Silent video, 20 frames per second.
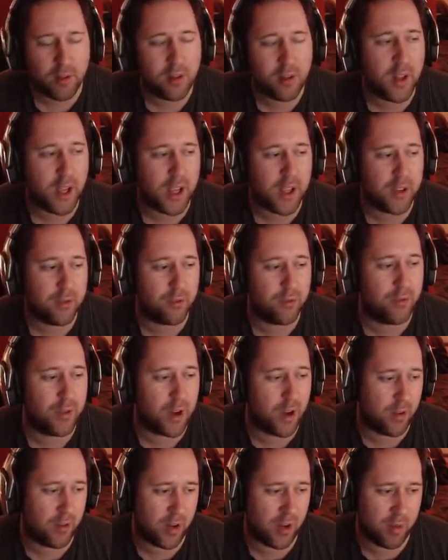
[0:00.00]
Thanks
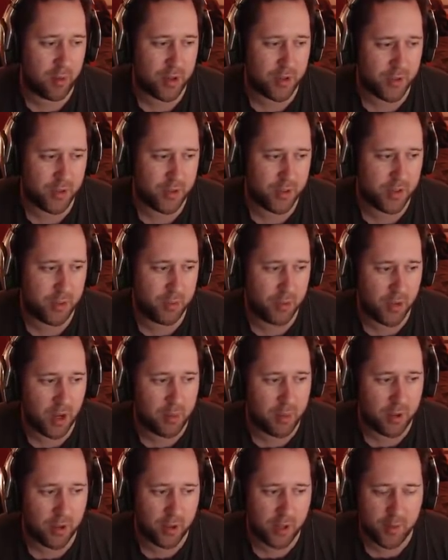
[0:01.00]
very, very much for
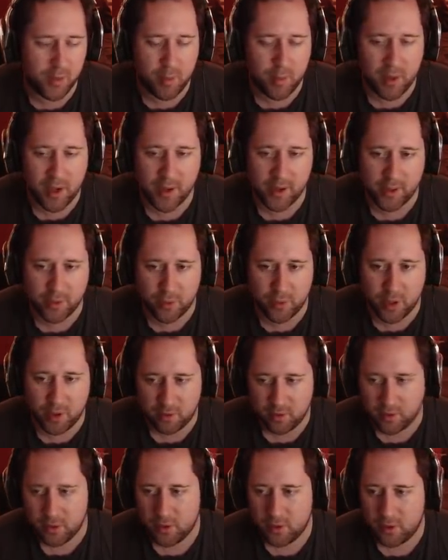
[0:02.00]
subscribing. Good to have you back as well.
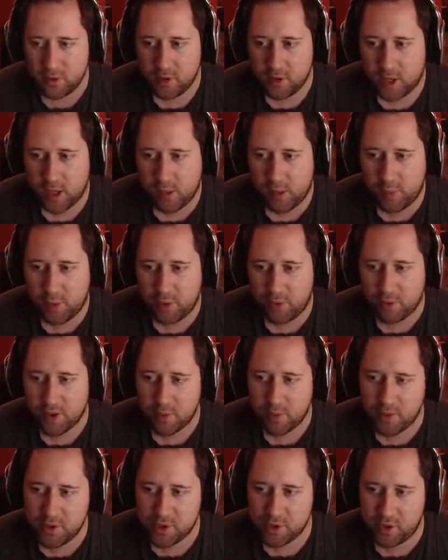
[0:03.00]
Hope you'll
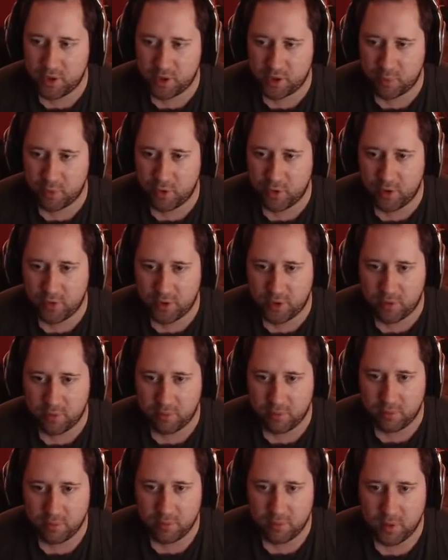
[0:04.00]
come and join us more often.
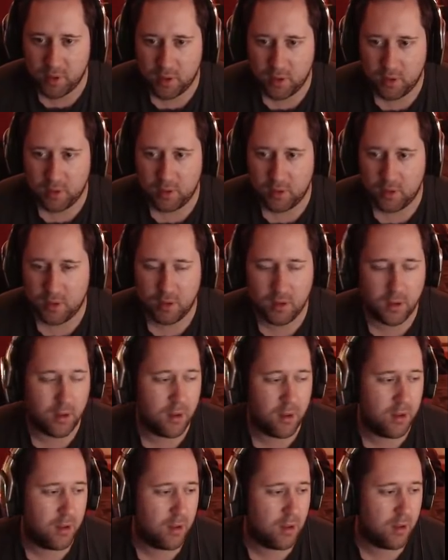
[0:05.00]

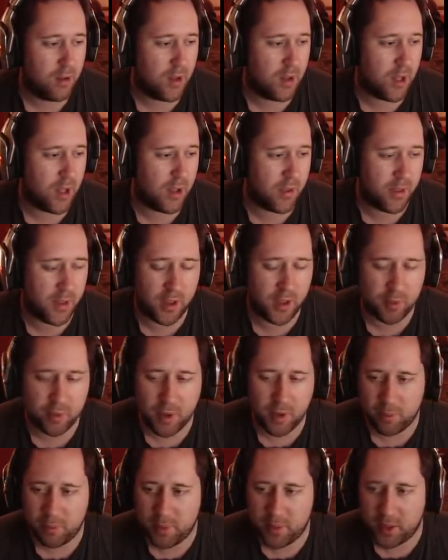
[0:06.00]
Yeah, thanks,
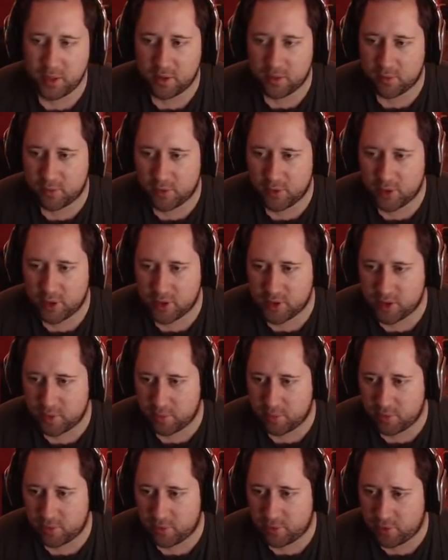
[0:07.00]
man. Big first
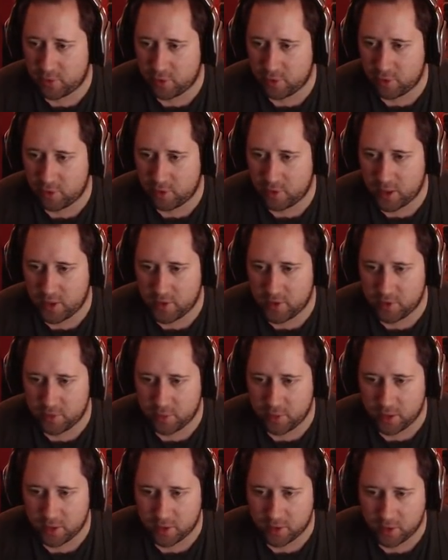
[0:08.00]
sub for this
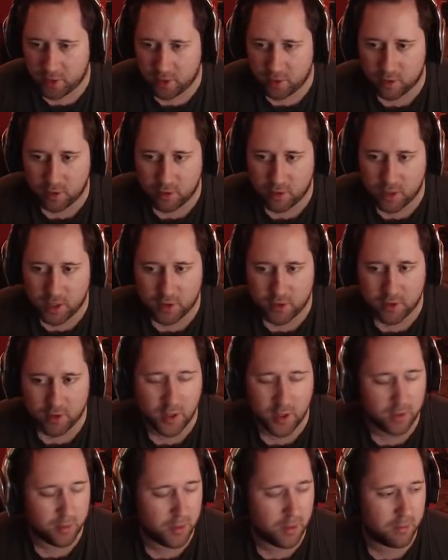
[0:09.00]
week, so congrats.
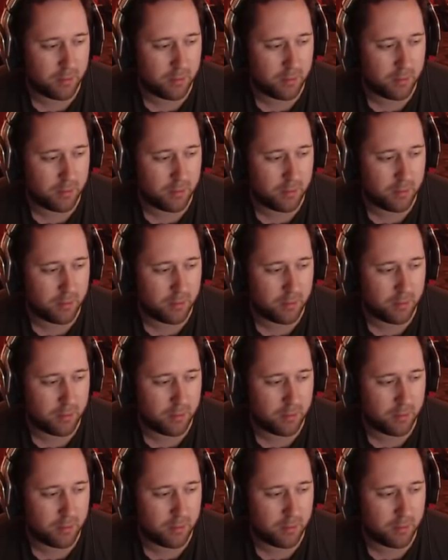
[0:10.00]
Thanks, man.